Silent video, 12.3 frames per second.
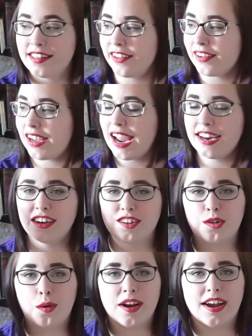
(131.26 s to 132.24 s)
They're kind of
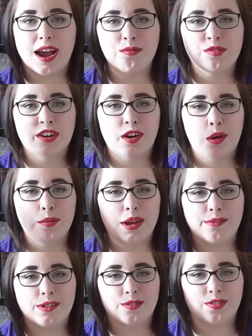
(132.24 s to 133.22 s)
short, I'm sure I'll be
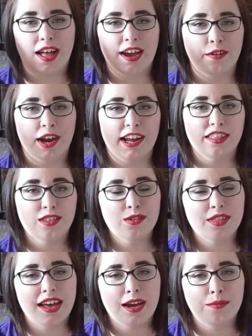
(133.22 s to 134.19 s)
able to fly right
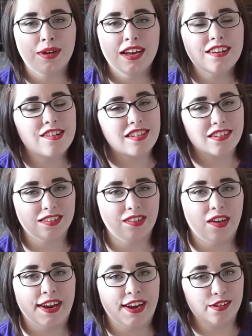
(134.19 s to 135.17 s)
through them. Just a
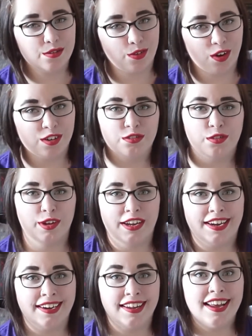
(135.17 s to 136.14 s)
light, fun read
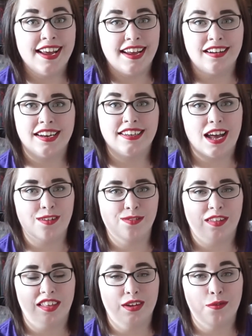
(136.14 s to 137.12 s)
read and I
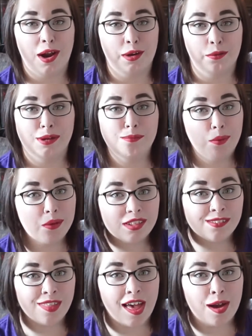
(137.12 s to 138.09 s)
definitely want to read
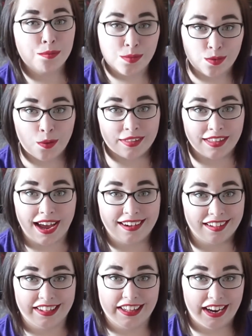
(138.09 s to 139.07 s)
both of them before the
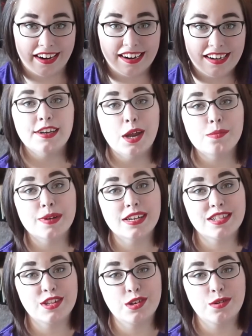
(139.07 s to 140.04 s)
end of the year.
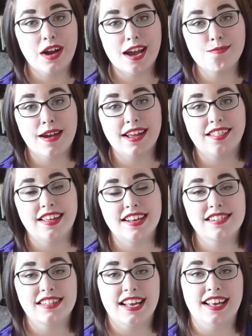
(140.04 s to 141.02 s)
Number two on my
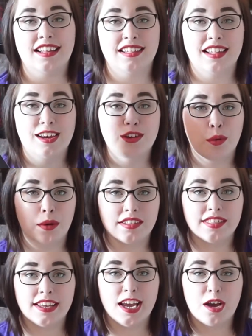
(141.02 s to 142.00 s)
list is
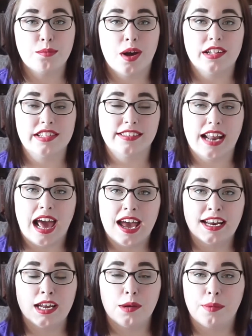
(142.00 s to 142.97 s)
Dorothy Must
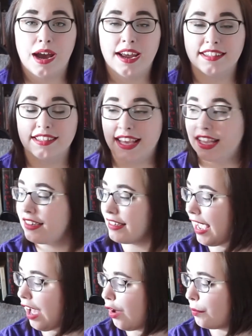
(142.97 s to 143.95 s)
Die by
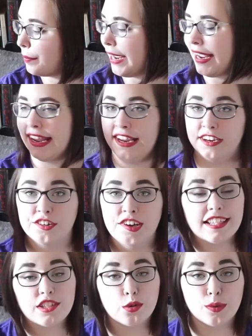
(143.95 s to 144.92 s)
Danielle Paige.
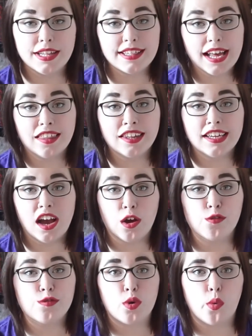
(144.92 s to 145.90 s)
It's a retelling
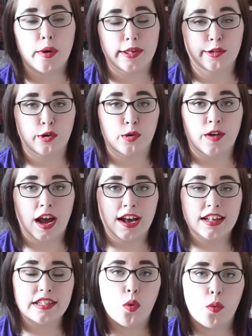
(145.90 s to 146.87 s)
of The Wizard of
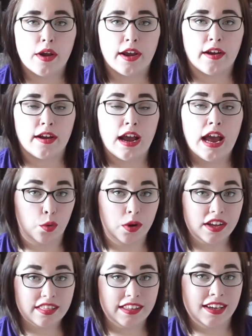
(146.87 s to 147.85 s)
Oz where
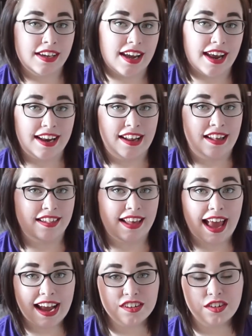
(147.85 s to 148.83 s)
Dorothy is
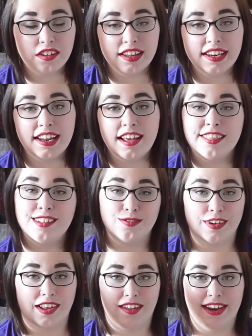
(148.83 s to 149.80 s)
actually the
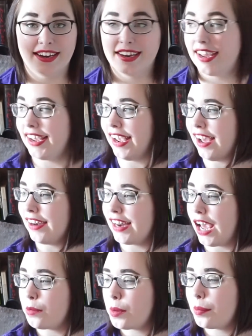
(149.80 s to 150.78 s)
villain and
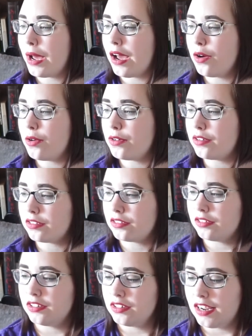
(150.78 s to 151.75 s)
I'm
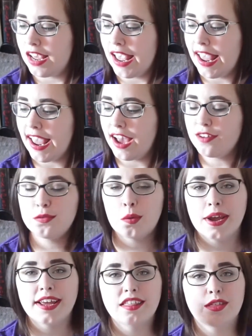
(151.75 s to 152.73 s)
about
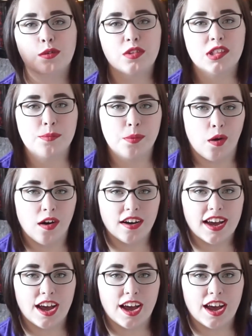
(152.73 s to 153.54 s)
halfway through the book.